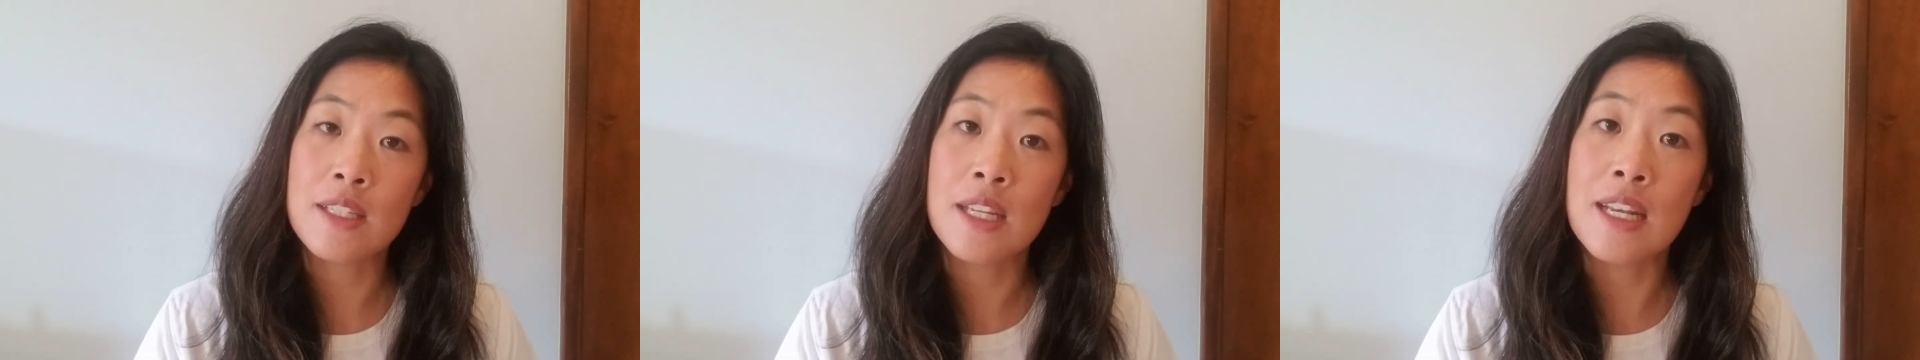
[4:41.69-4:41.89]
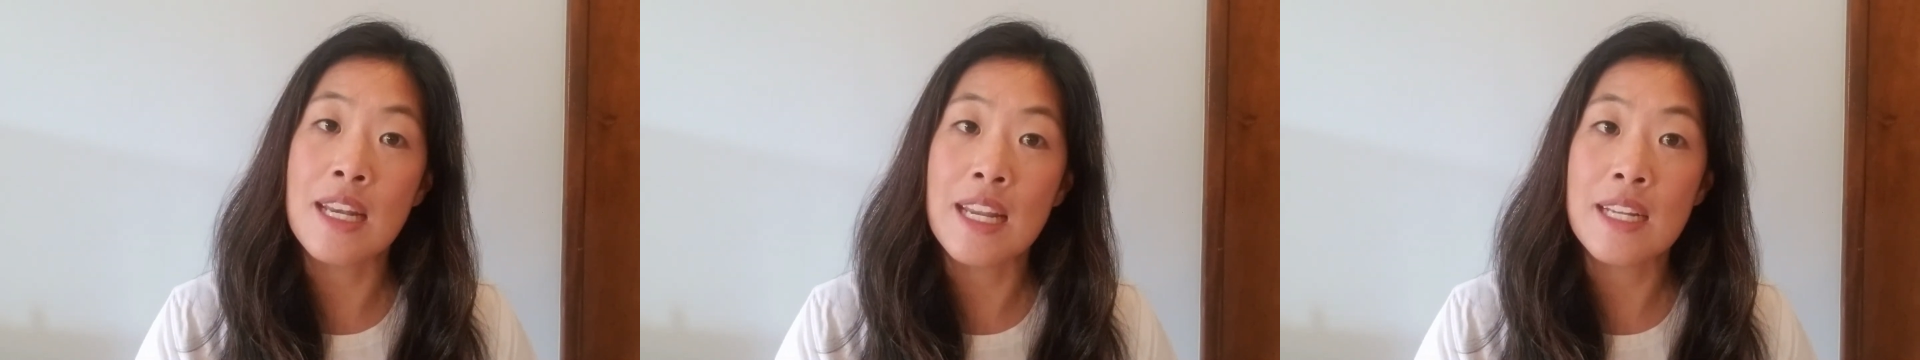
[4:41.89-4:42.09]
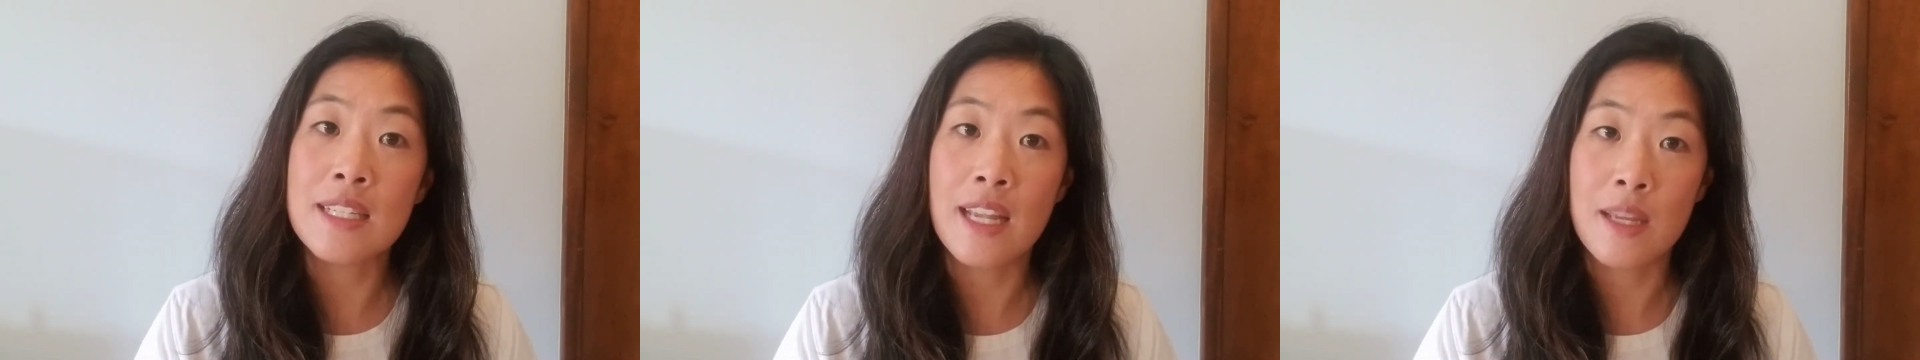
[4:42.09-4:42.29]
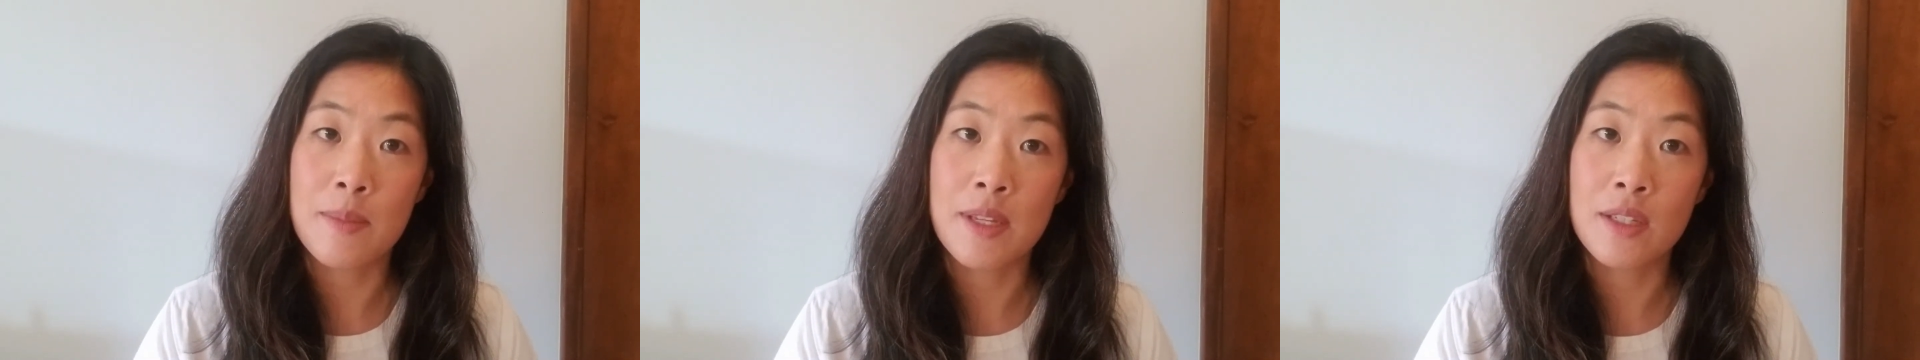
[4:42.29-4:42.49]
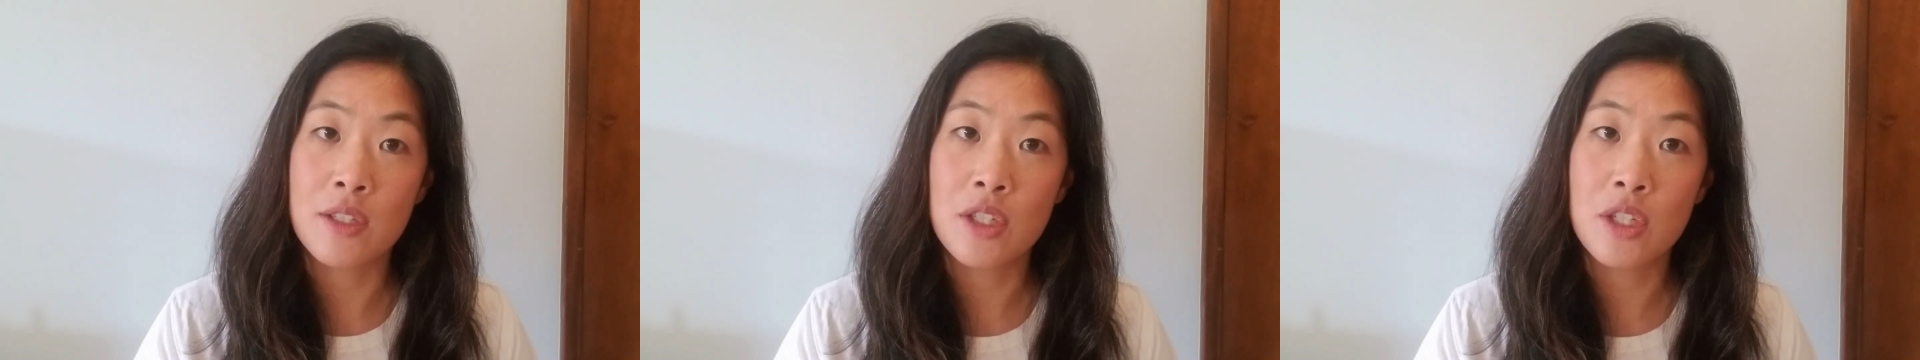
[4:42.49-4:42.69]
to knee
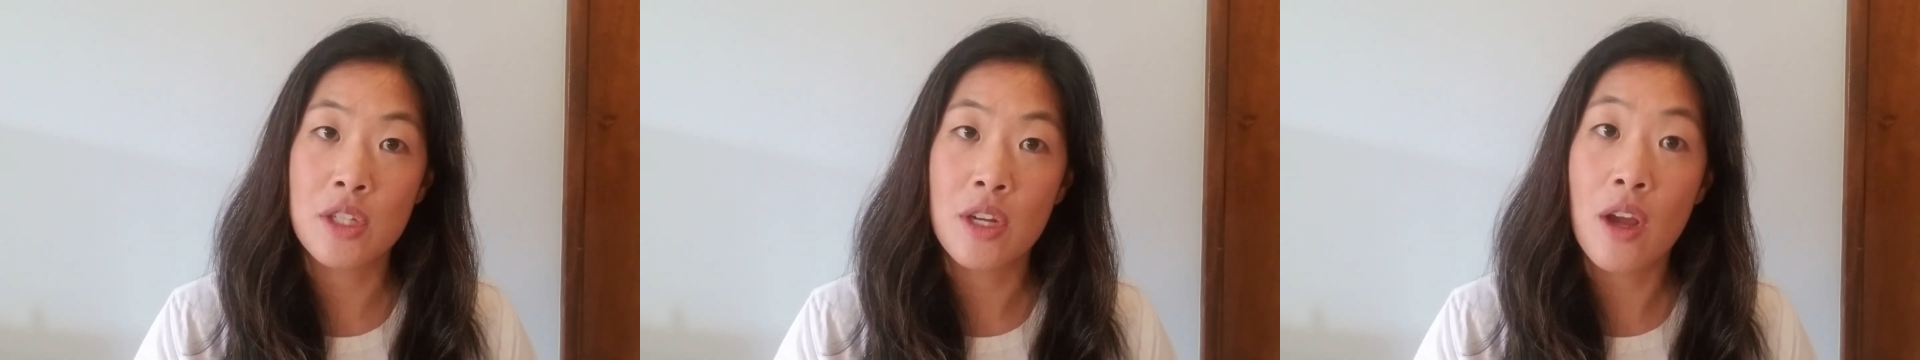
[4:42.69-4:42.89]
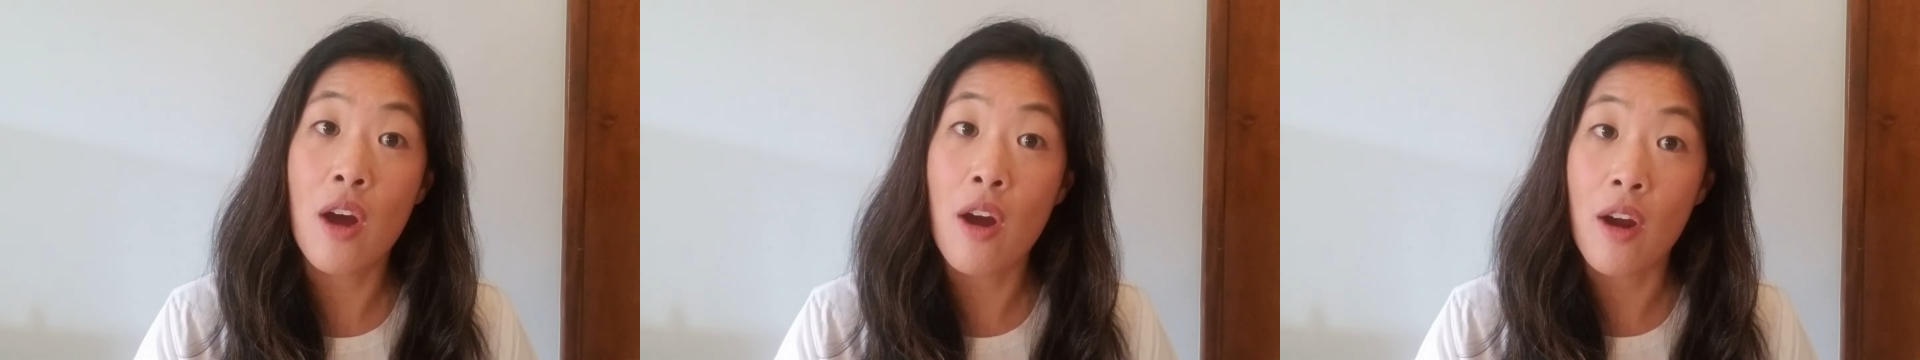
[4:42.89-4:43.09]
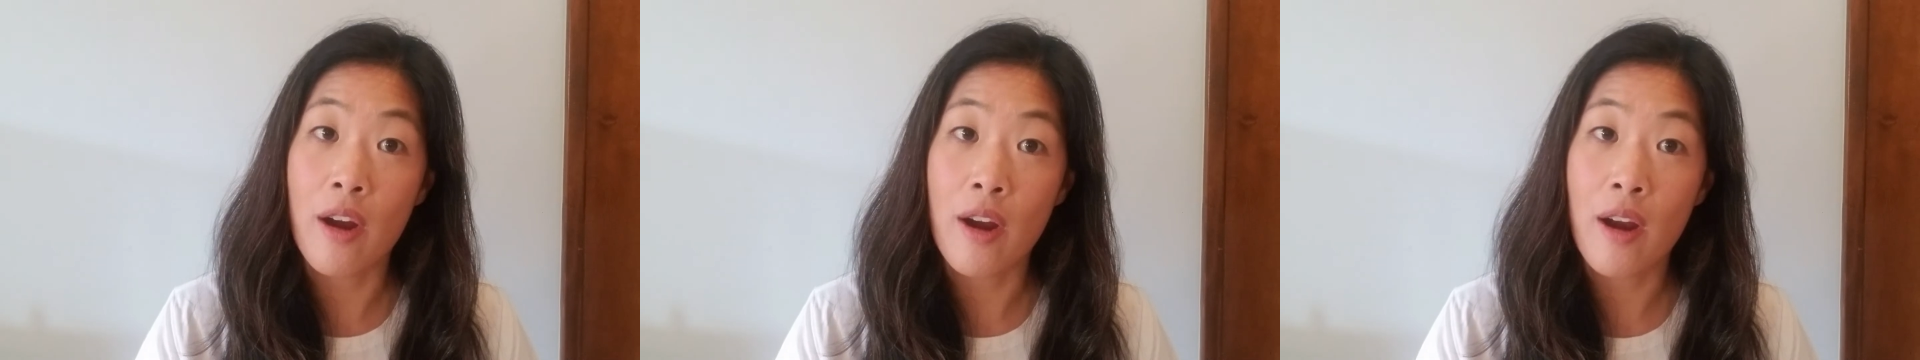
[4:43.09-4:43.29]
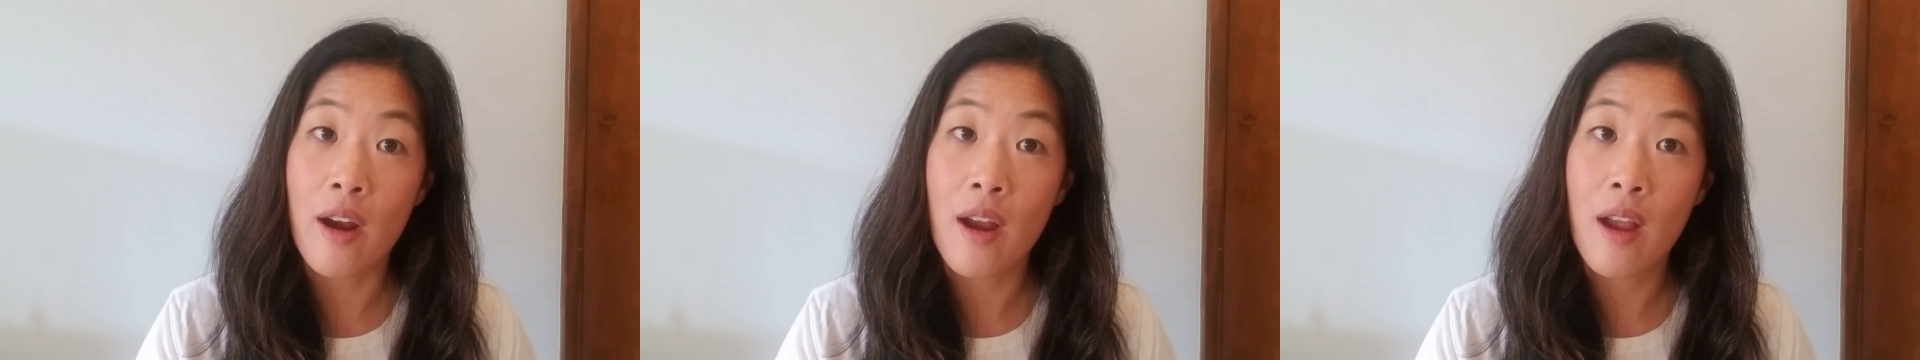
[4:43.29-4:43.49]
damage are